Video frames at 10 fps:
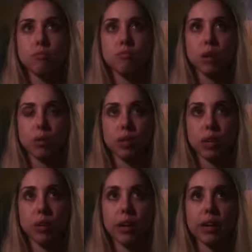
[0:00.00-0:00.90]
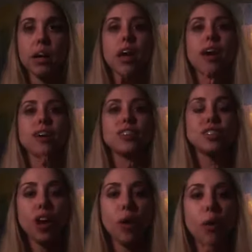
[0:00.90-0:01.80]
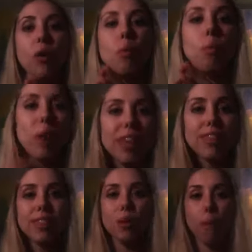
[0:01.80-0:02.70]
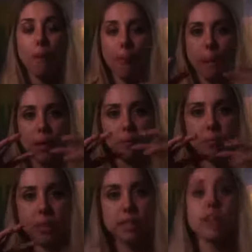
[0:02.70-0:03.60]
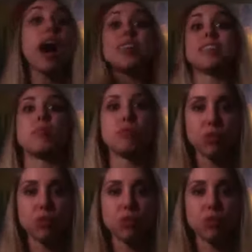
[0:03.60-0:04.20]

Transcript: where was I going? So, with this concept of